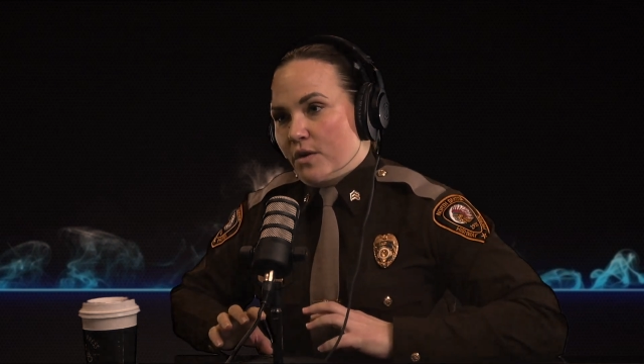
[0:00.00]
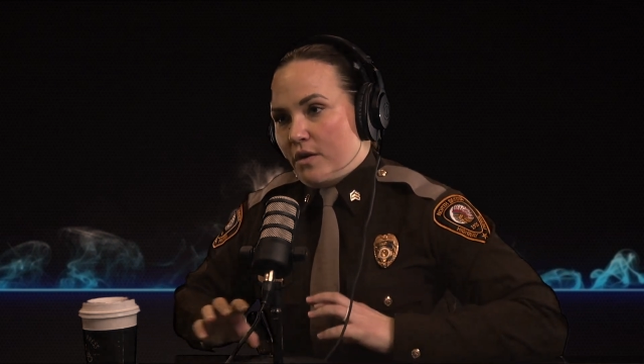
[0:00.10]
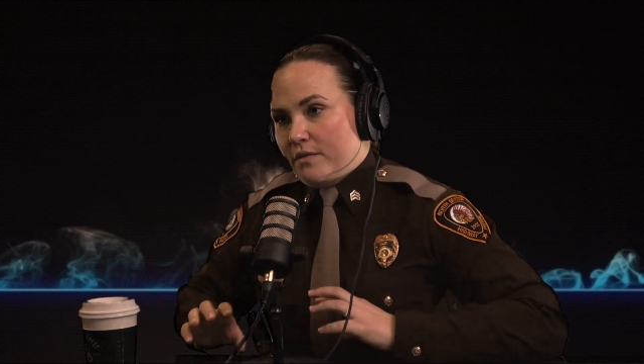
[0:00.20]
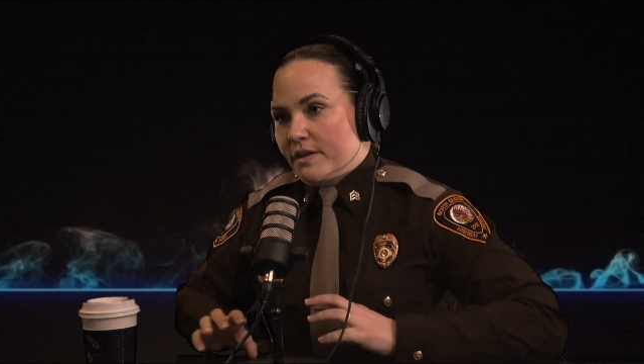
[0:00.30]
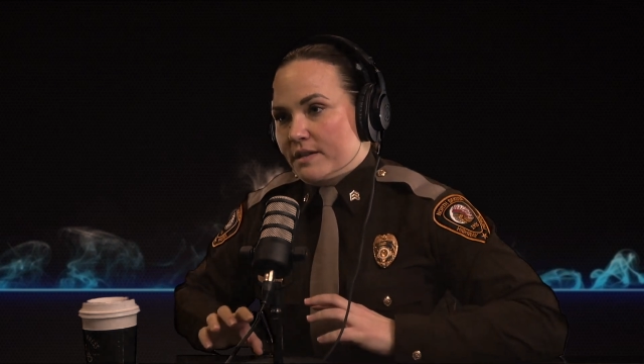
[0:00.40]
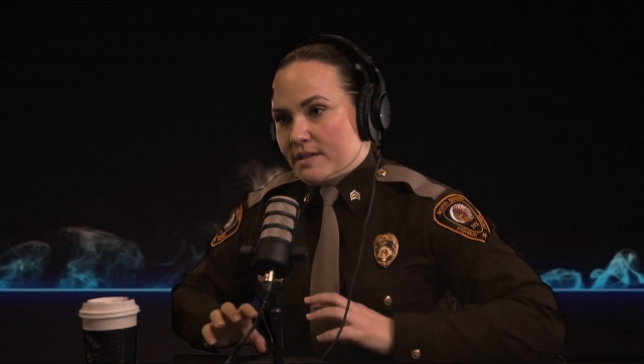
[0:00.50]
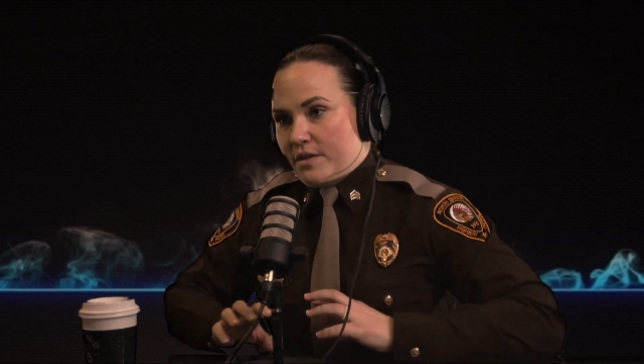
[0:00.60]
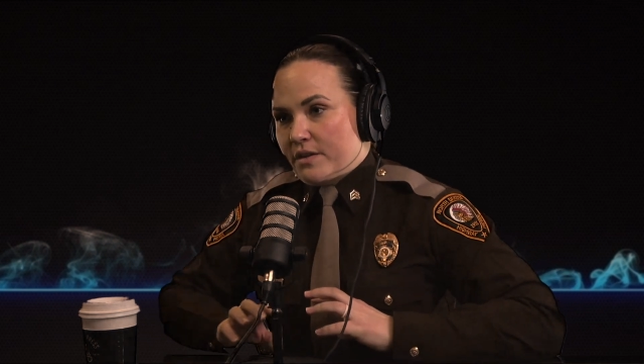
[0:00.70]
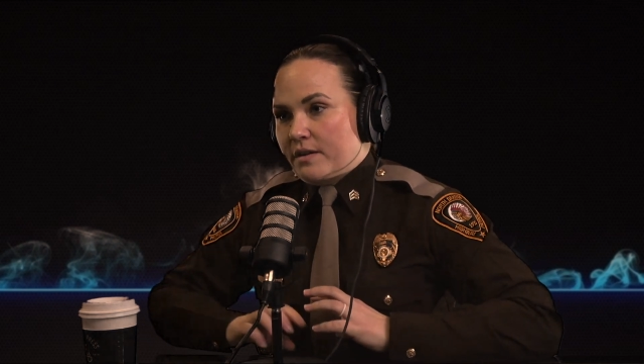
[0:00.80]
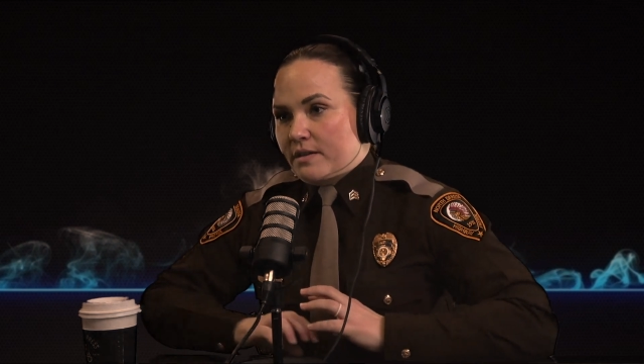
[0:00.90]
all of these
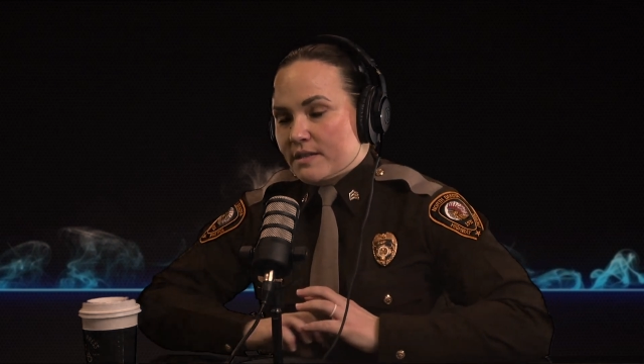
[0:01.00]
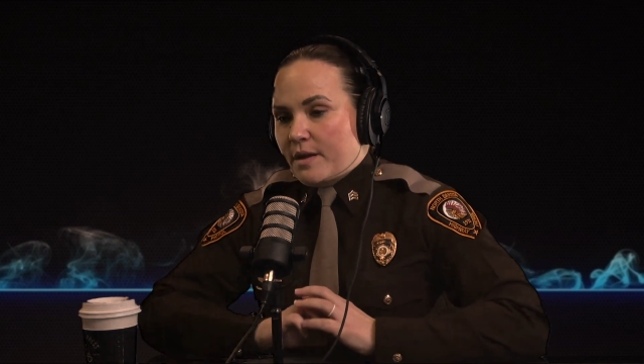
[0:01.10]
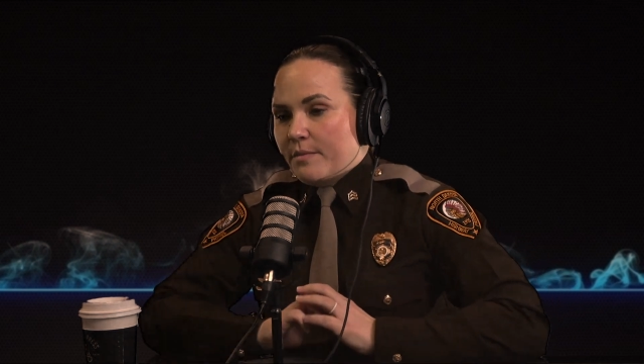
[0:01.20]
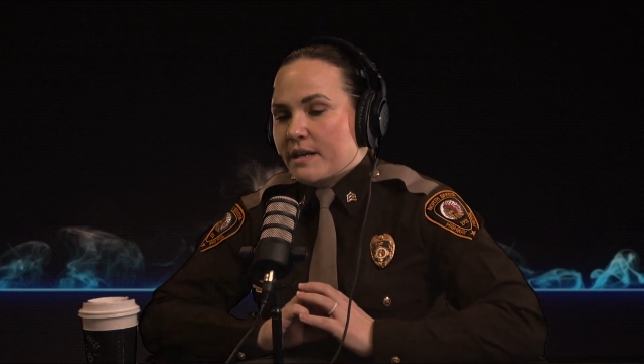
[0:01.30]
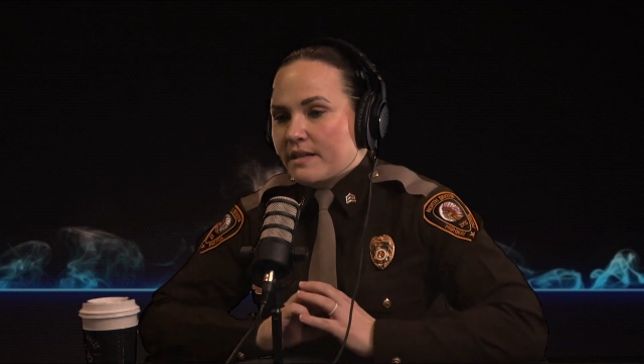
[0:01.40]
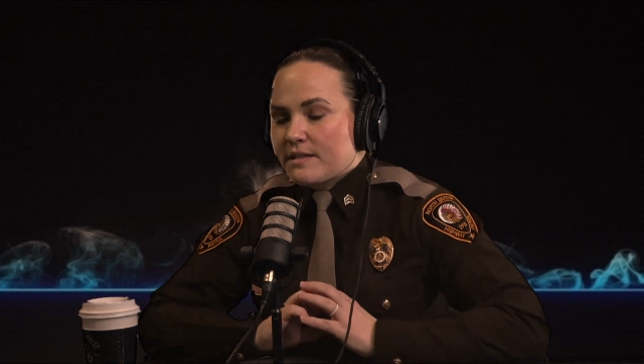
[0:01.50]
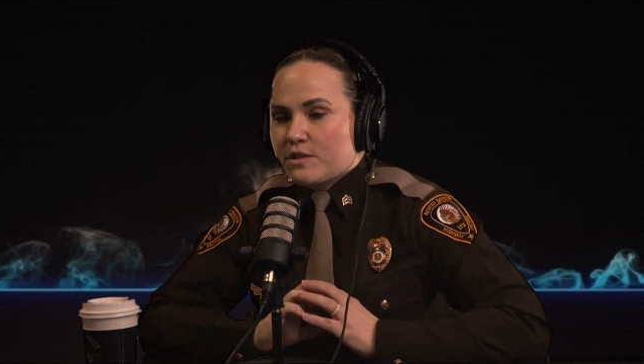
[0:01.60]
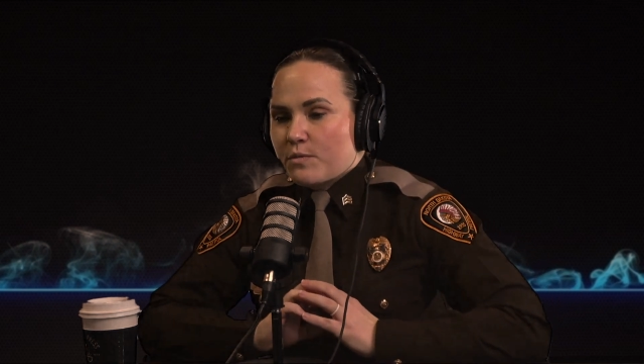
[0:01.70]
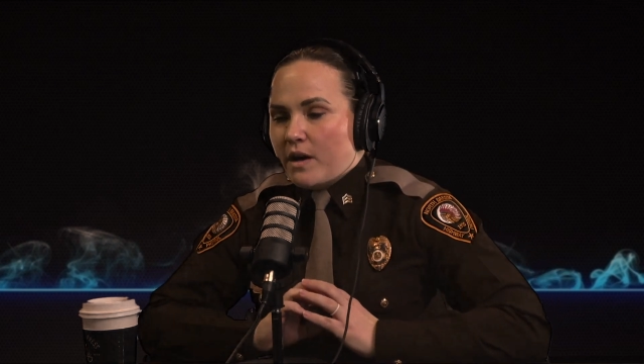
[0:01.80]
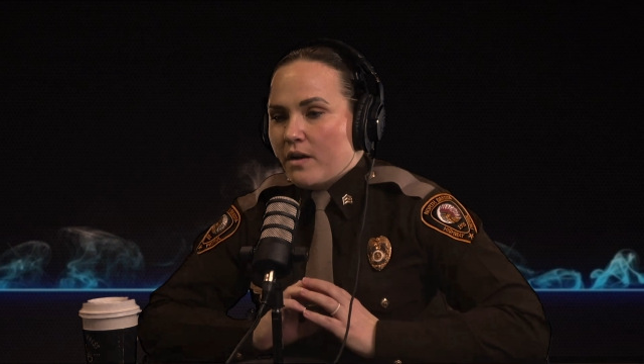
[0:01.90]
other subsets
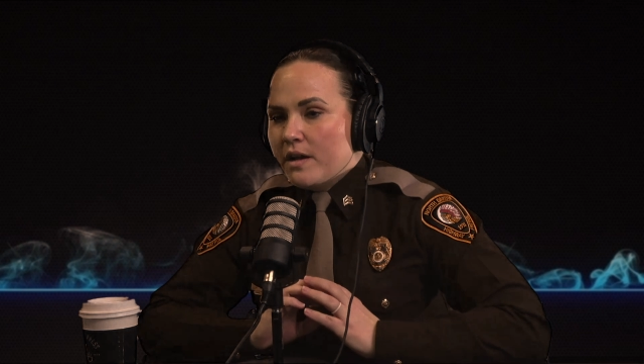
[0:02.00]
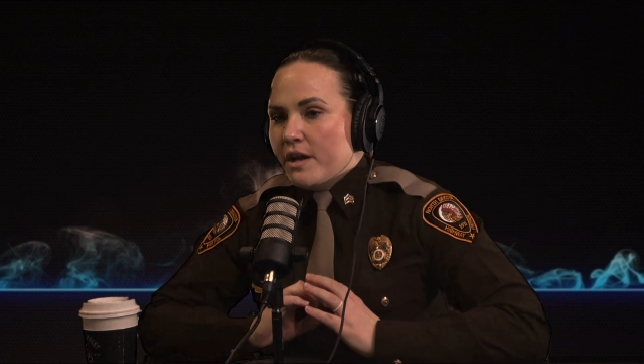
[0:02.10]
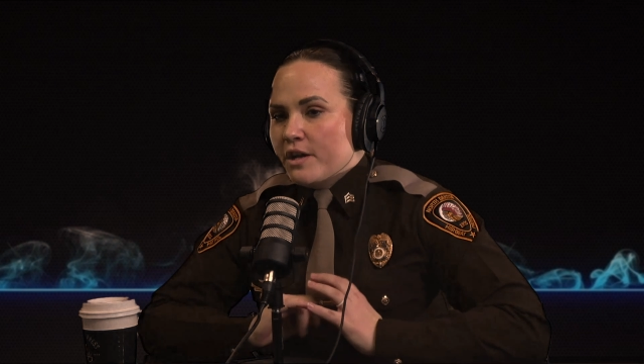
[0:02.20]
as well.